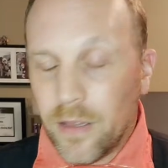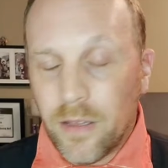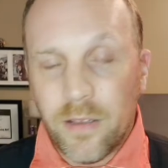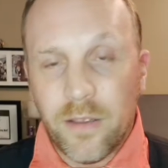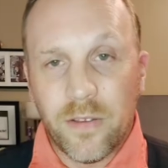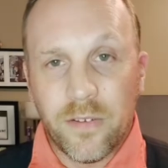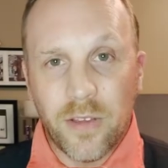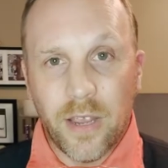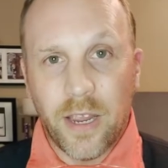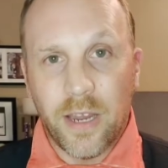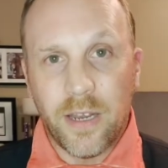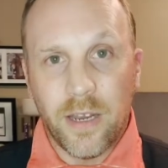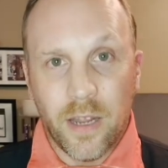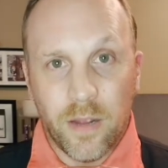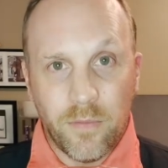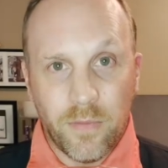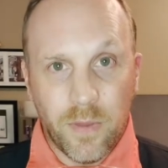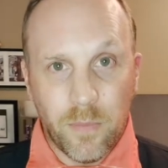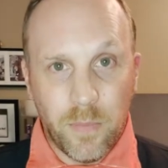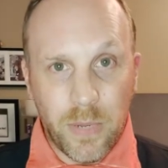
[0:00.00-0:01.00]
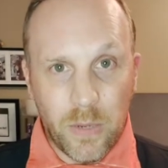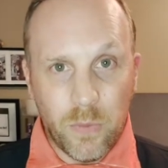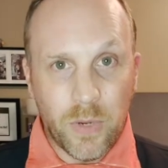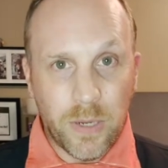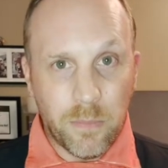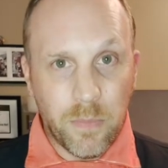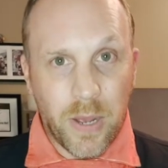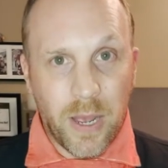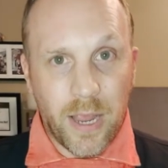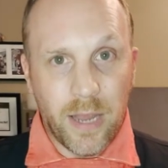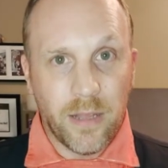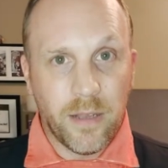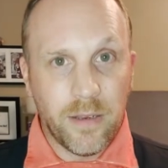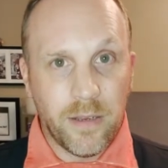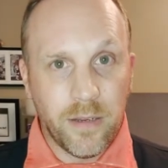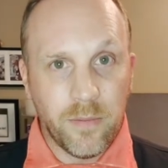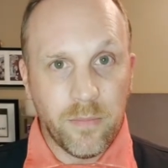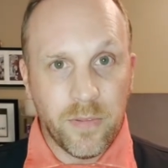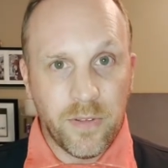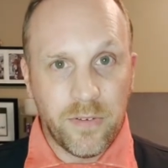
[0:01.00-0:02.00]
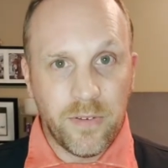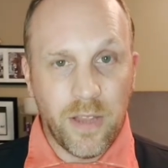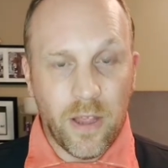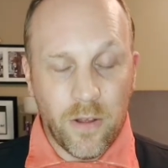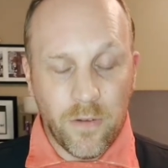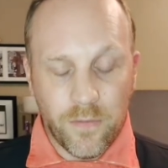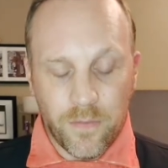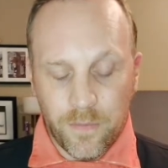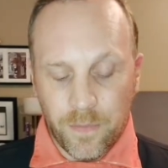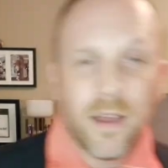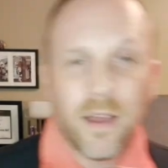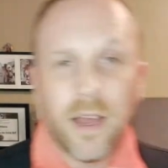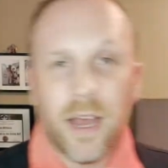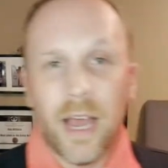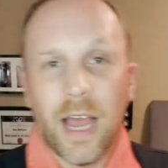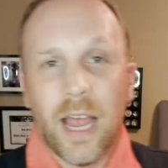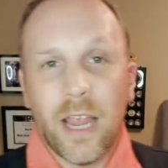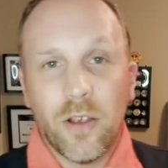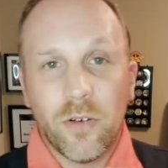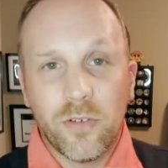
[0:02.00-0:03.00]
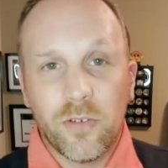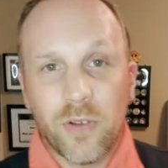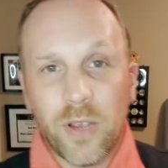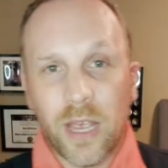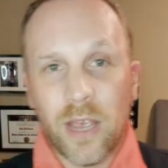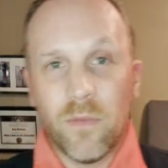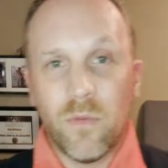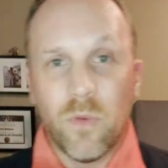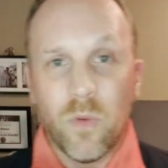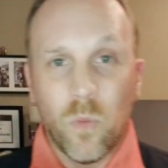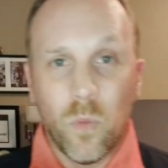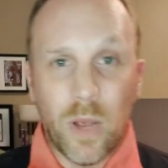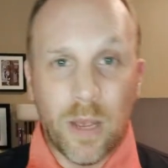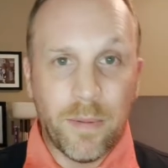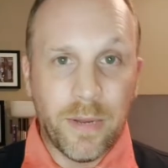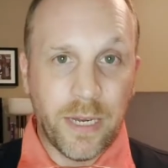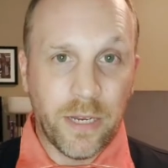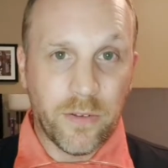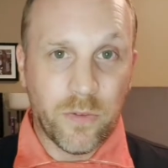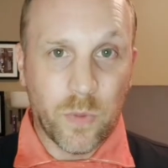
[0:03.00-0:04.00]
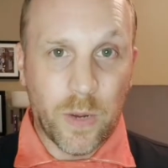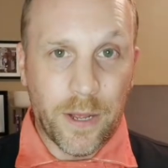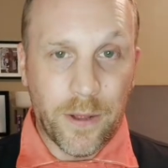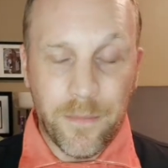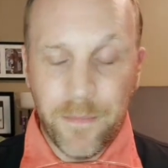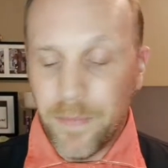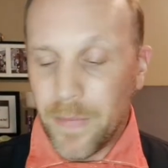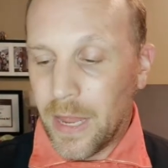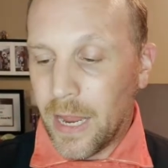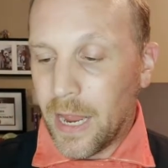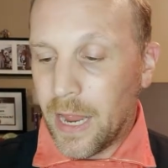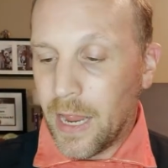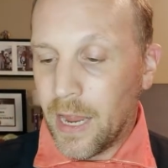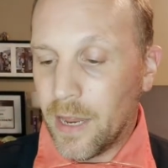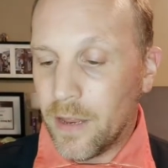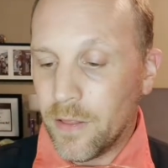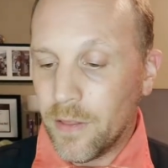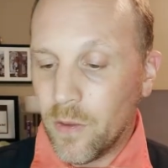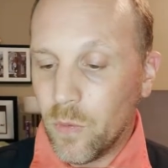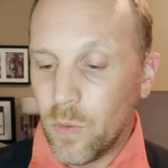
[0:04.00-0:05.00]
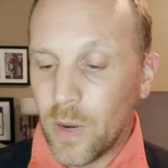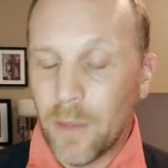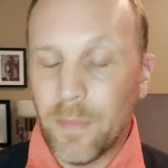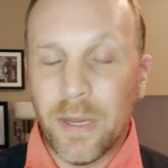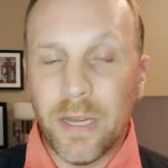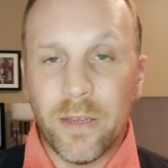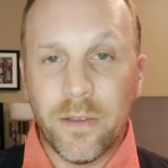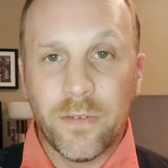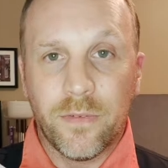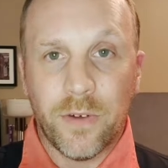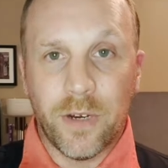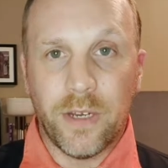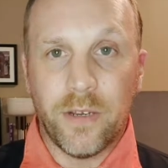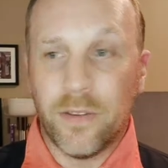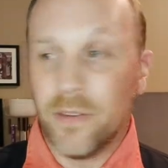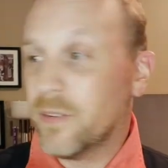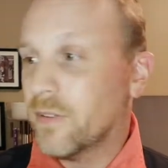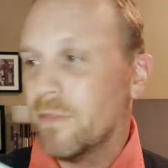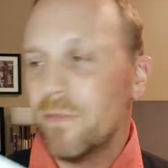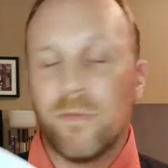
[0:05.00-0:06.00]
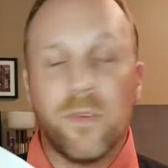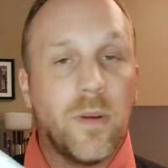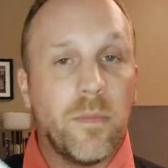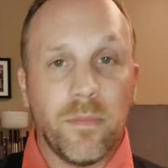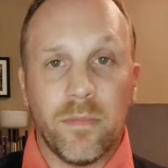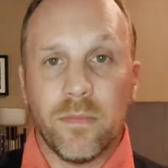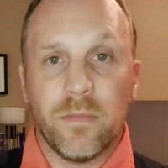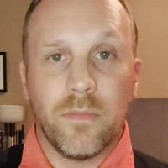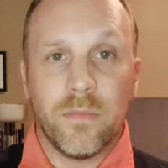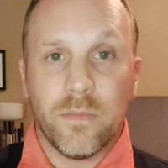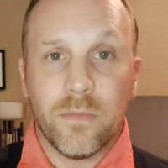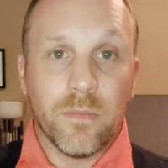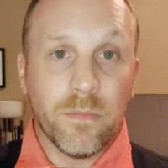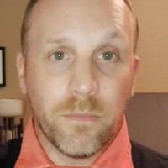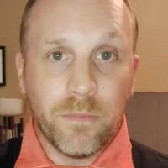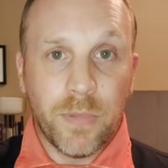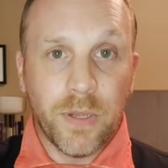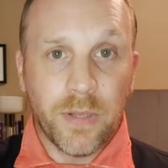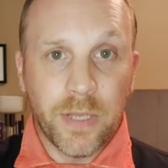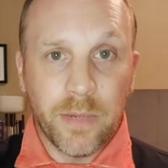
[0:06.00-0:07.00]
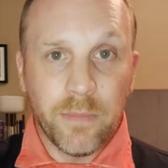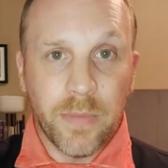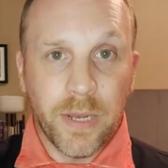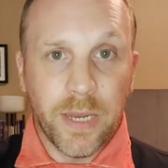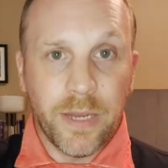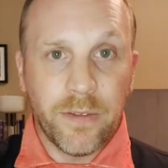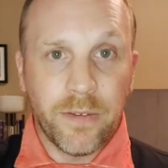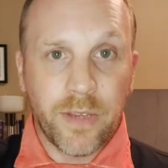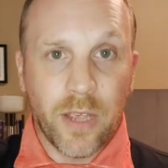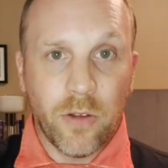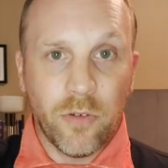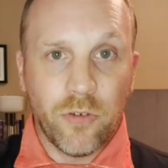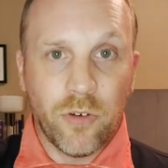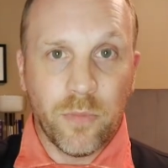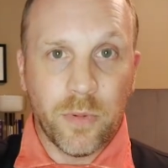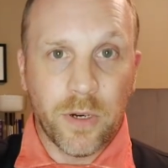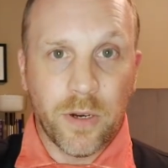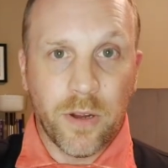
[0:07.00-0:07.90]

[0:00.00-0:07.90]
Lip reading: the design of the B-Wing pilot himself. I also have webbing as well. And the webbing is this is from building my Scout Trooper